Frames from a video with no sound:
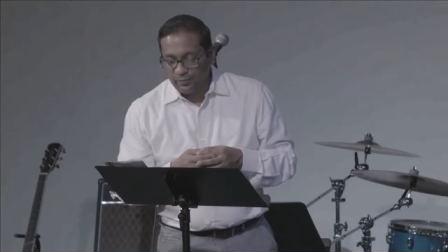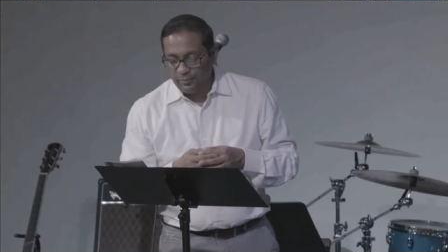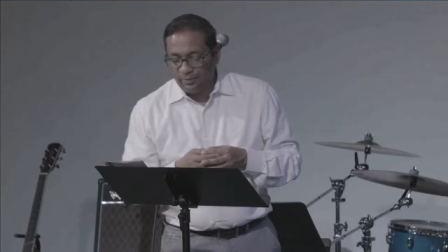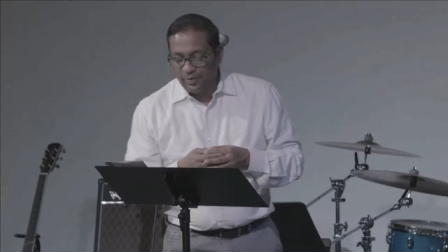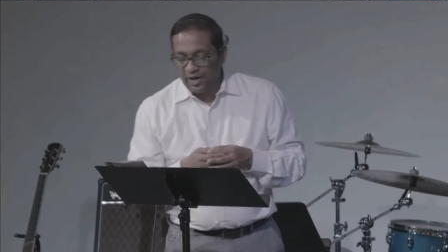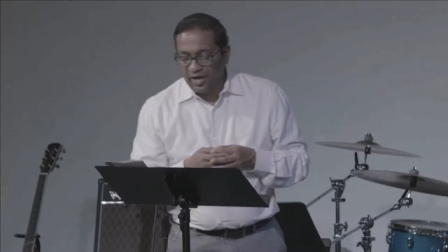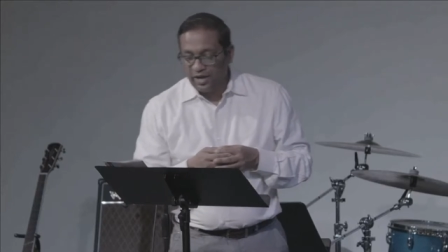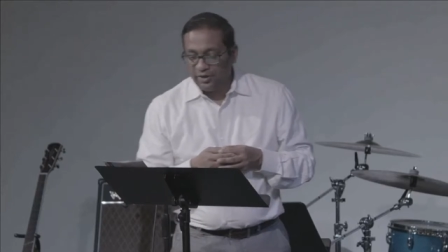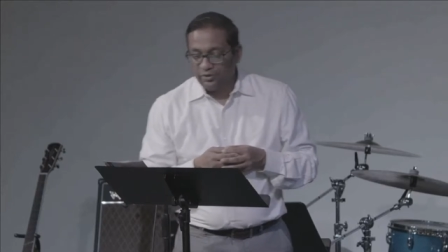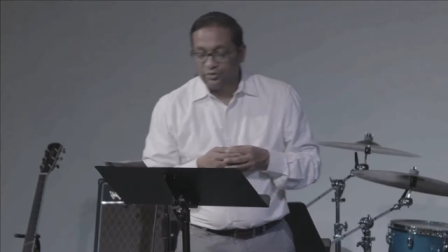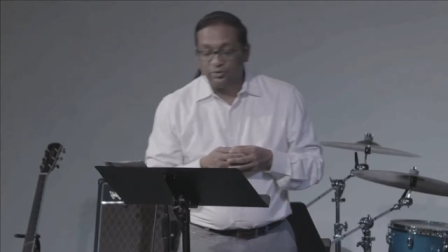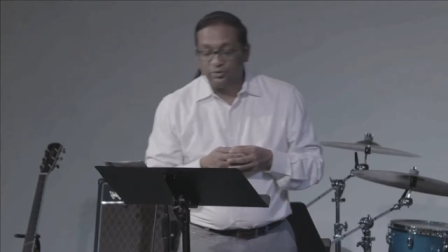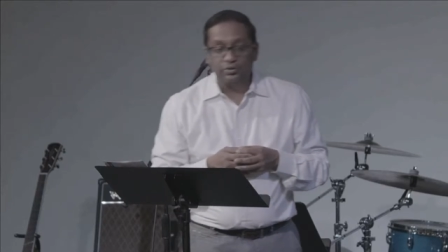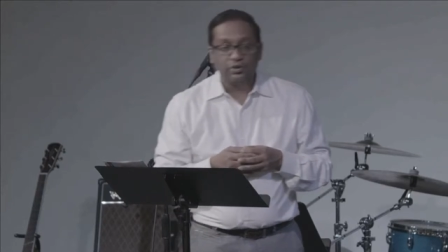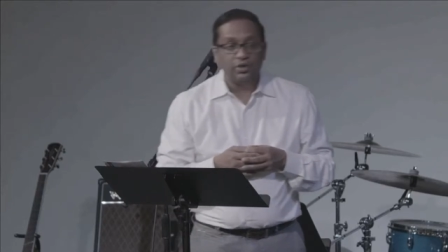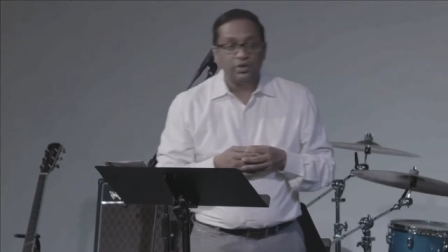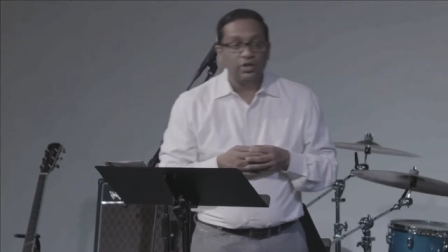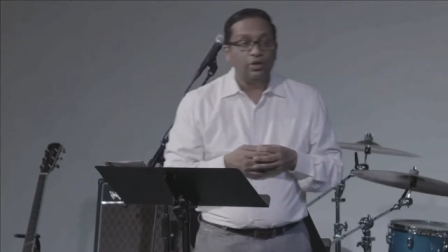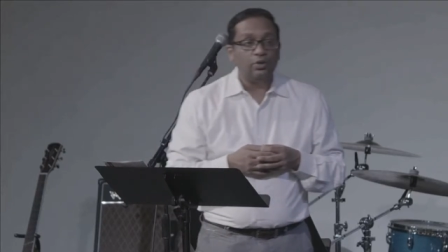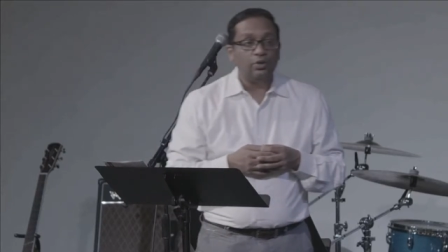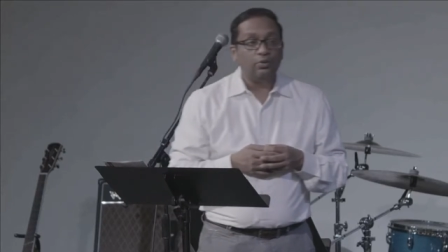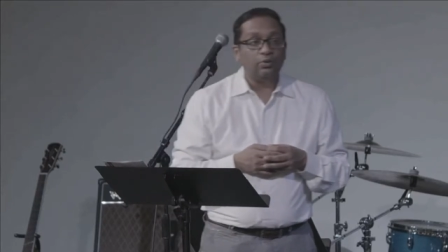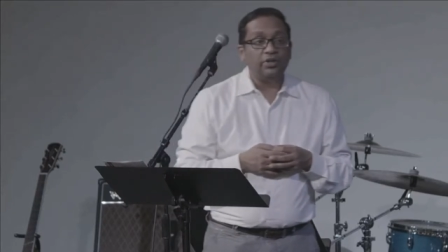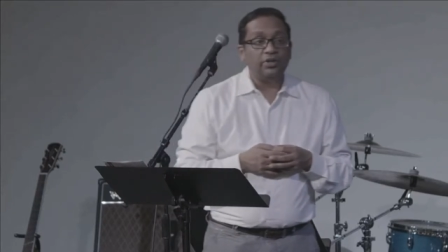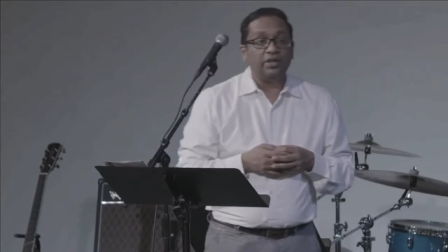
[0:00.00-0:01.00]
battle
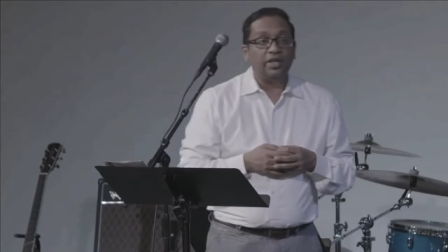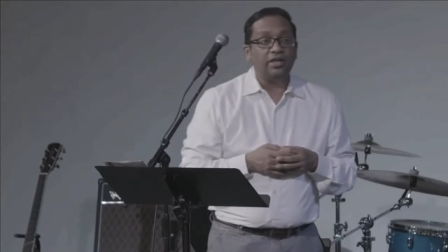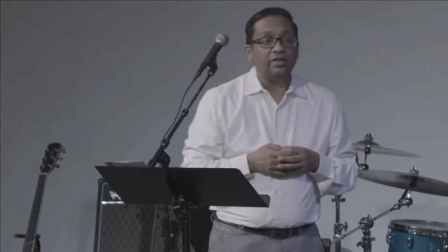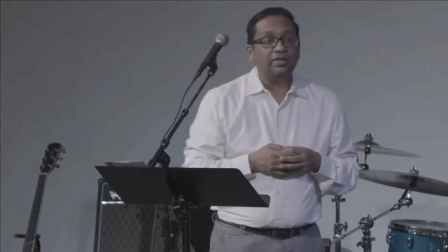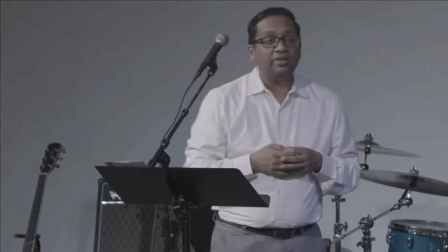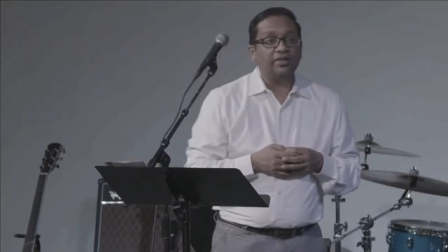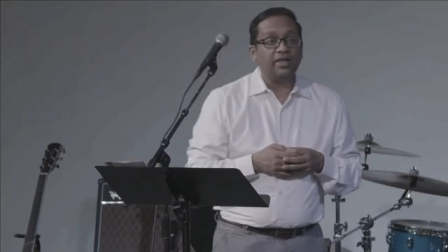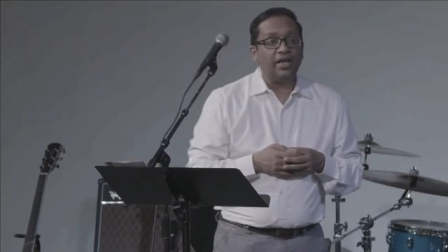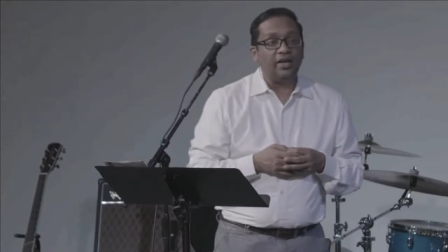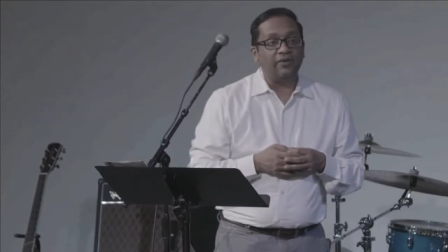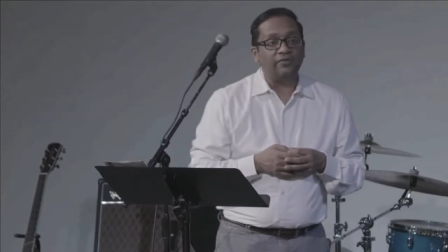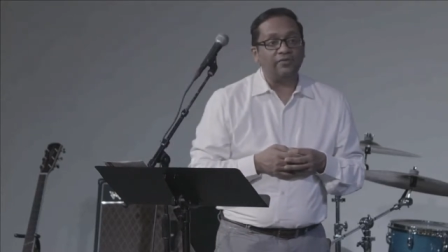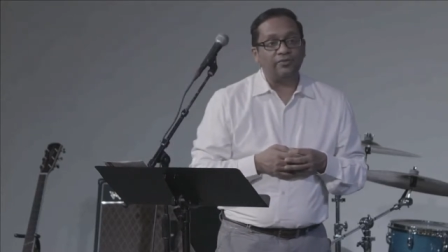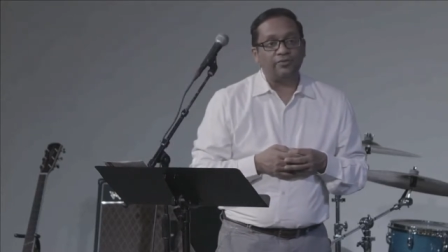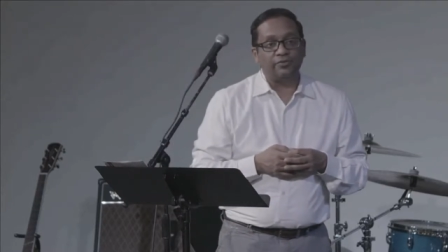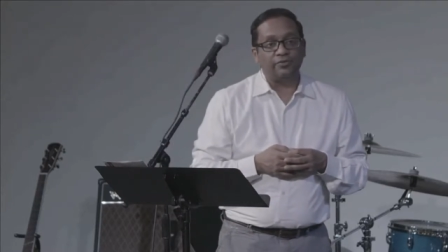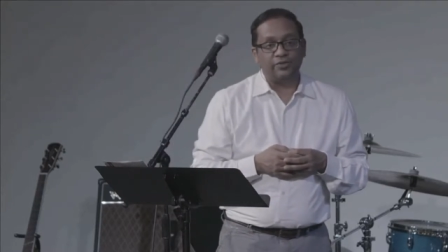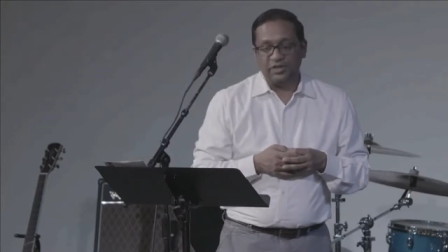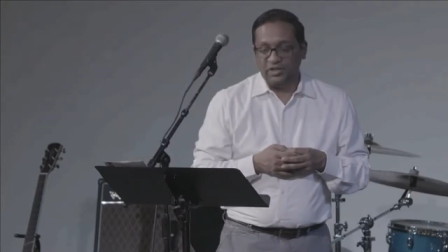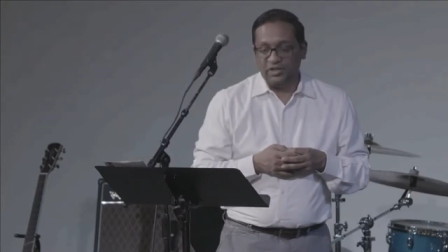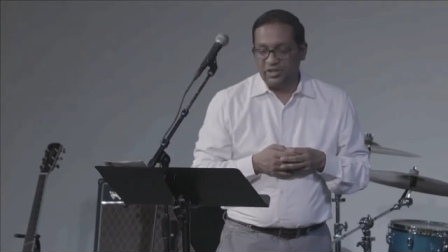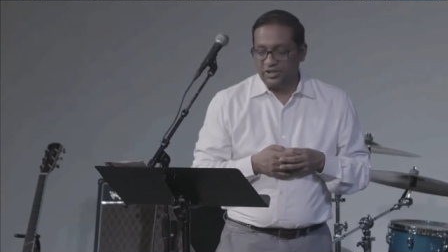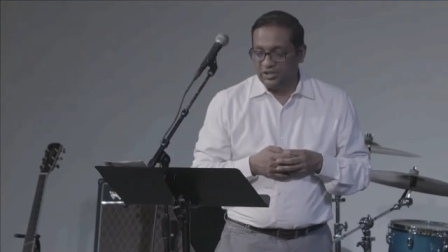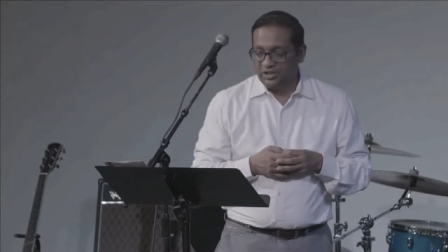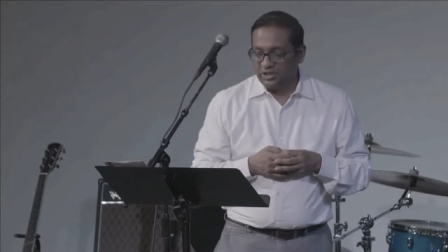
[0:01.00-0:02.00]
when they left for
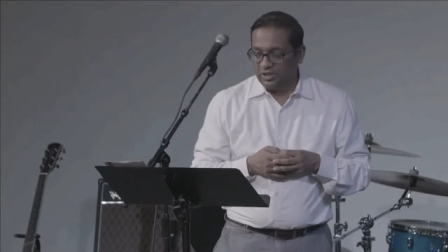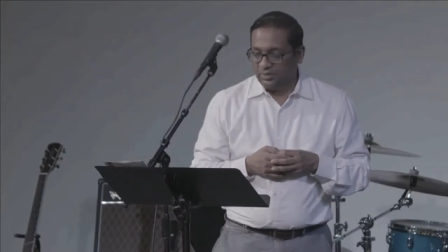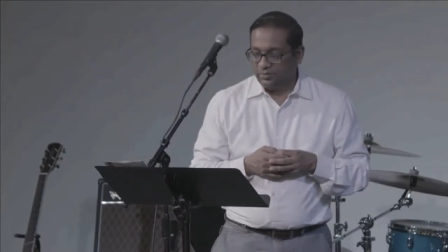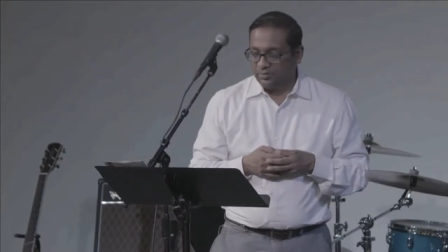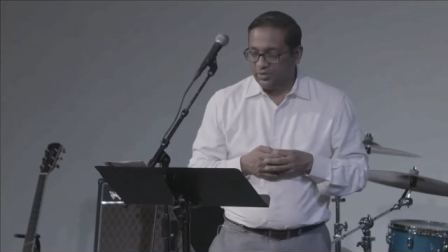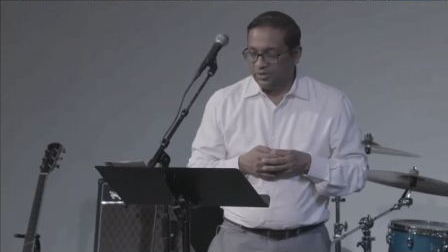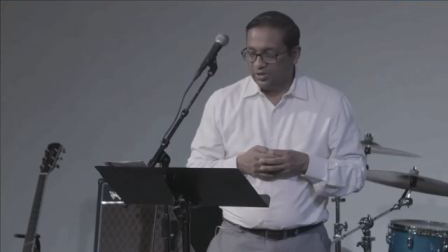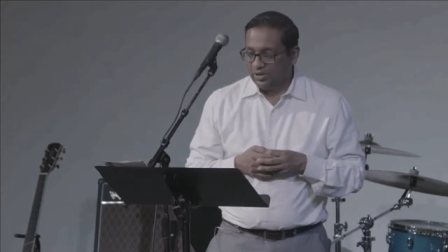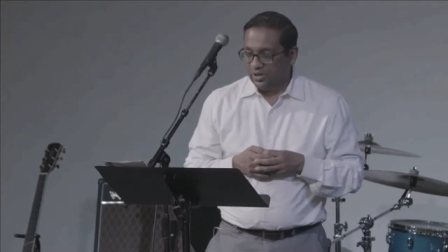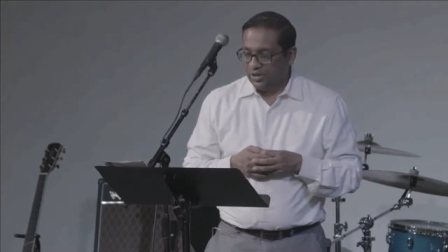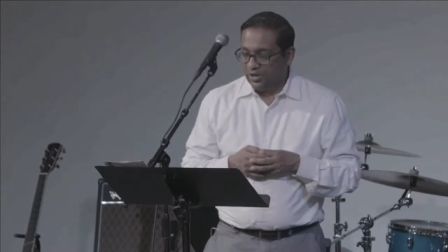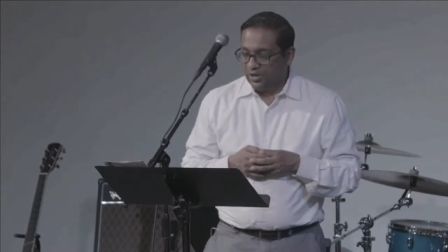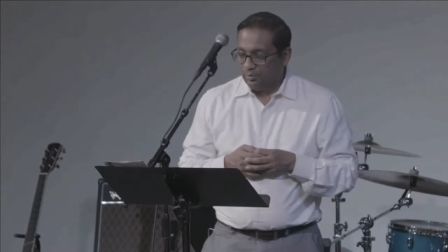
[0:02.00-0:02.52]
Egypt,